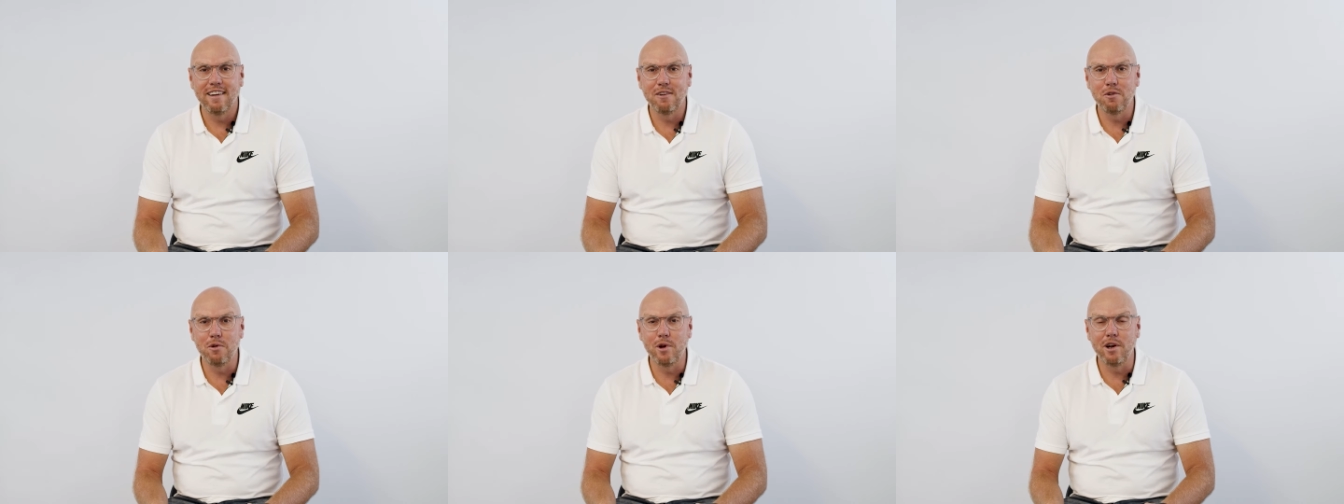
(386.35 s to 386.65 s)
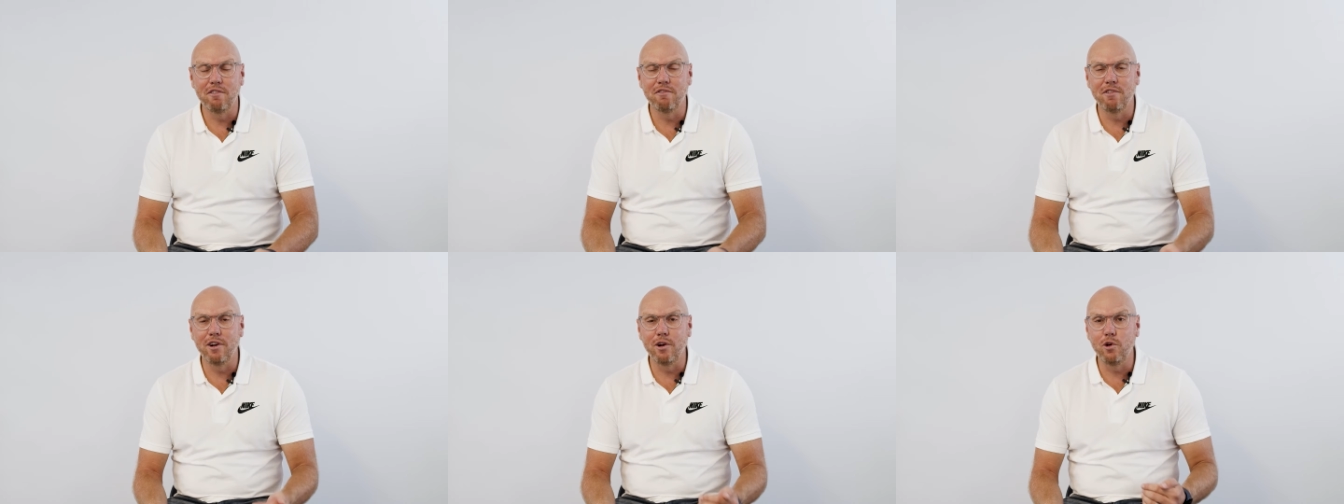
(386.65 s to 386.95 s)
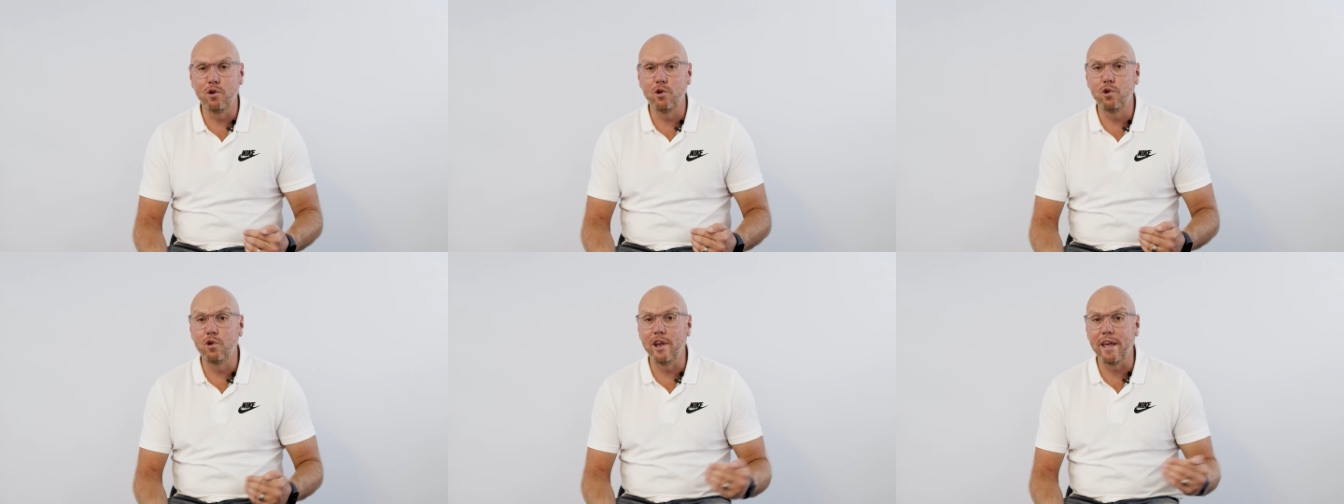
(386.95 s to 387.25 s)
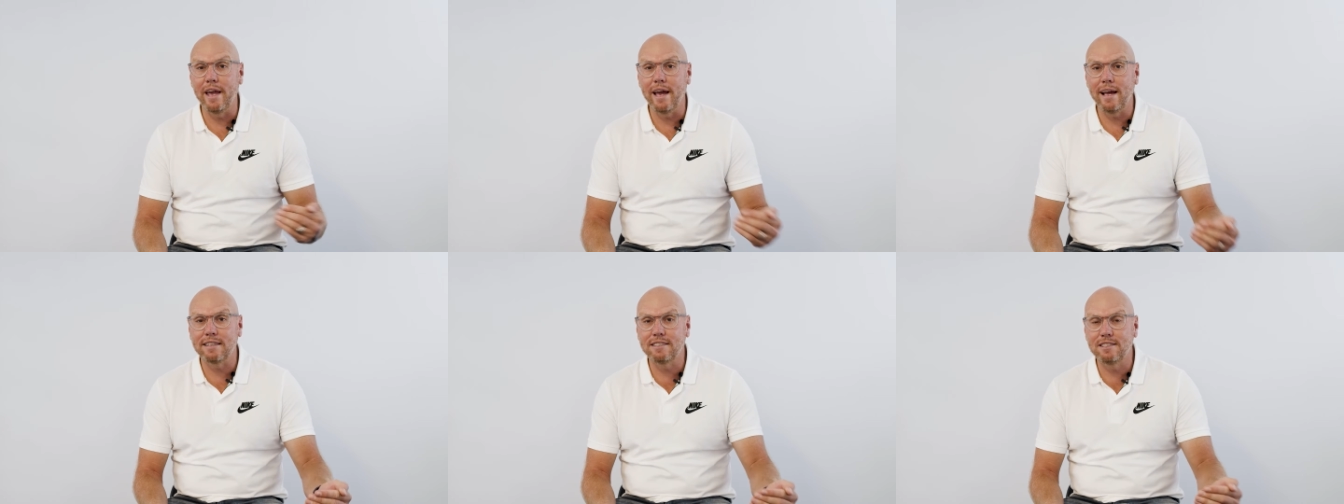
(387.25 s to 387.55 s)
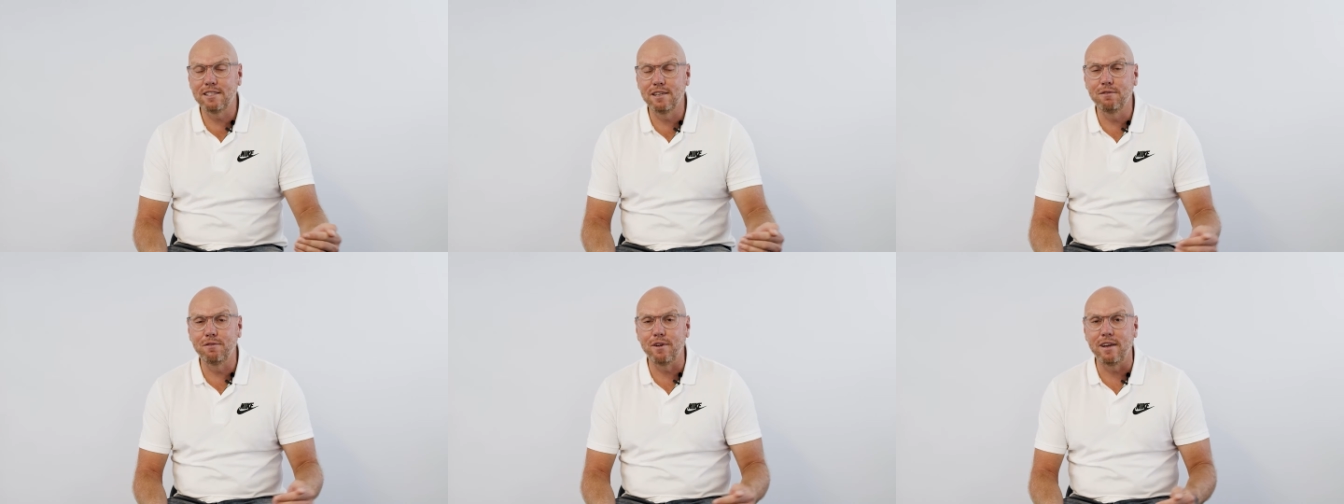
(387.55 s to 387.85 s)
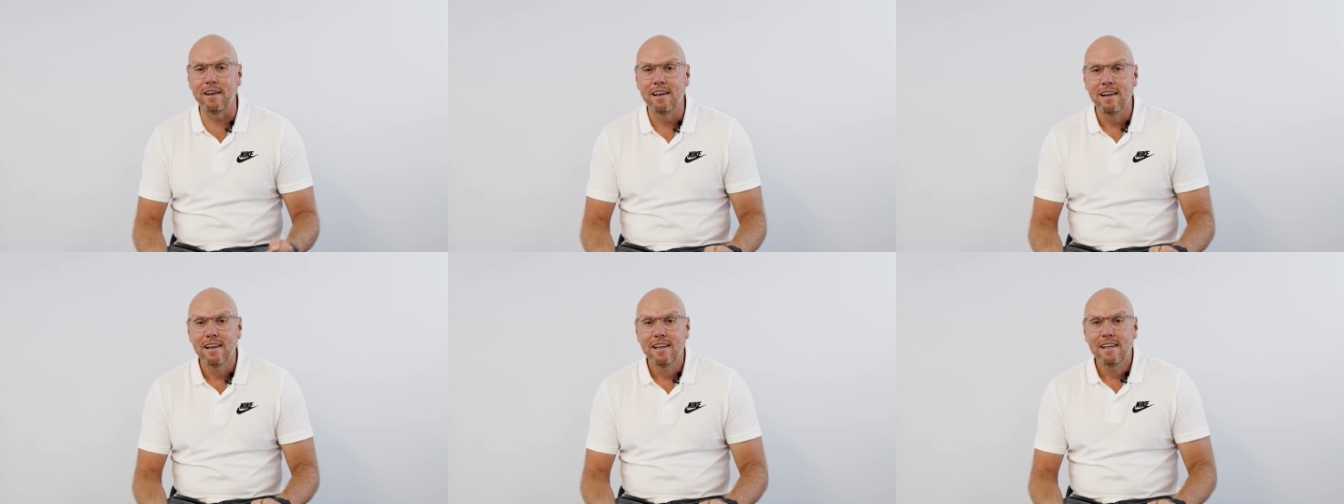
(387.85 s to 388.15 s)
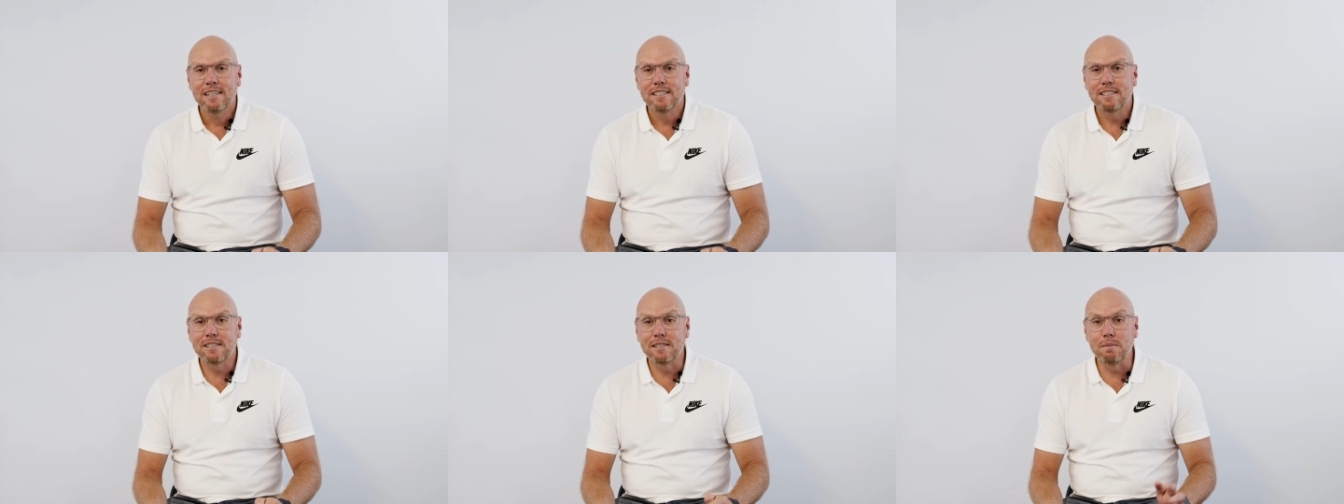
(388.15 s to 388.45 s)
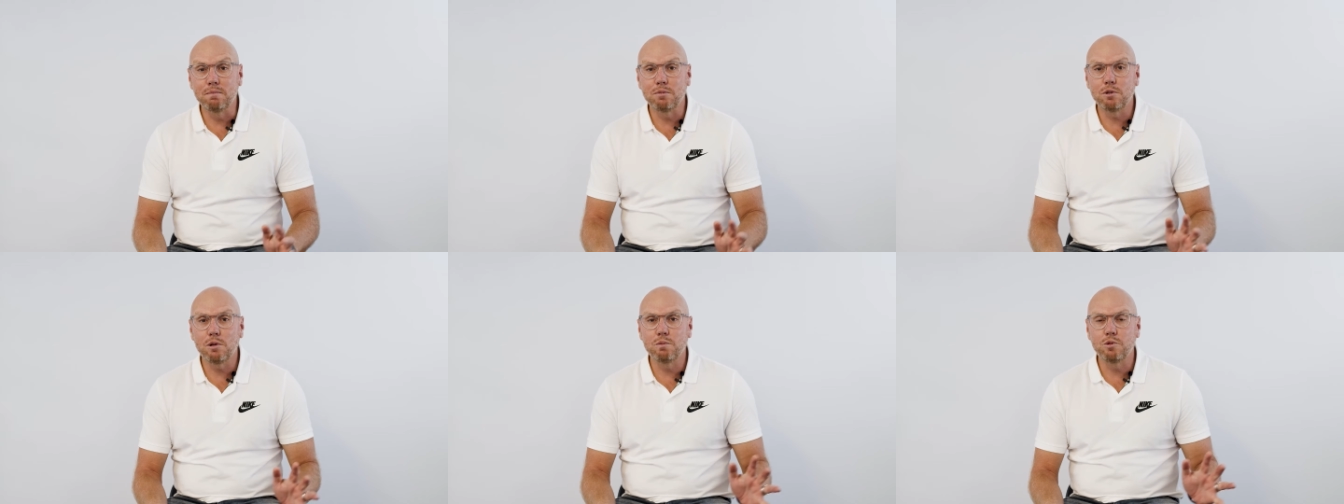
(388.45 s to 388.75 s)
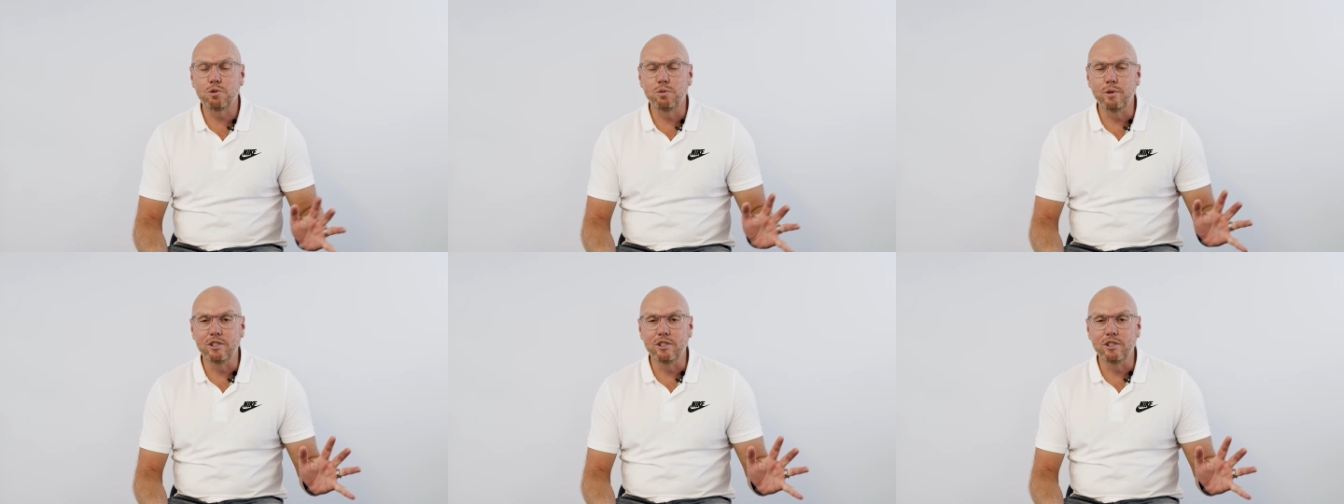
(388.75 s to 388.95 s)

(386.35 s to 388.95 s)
We're very reactive, and sometimes